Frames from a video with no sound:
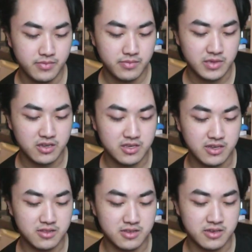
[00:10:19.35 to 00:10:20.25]
Because he got
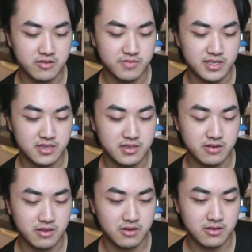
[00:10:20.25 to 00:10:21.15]
the Hero Musketeer
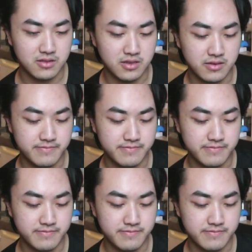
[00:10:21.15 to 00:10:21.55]
lock early.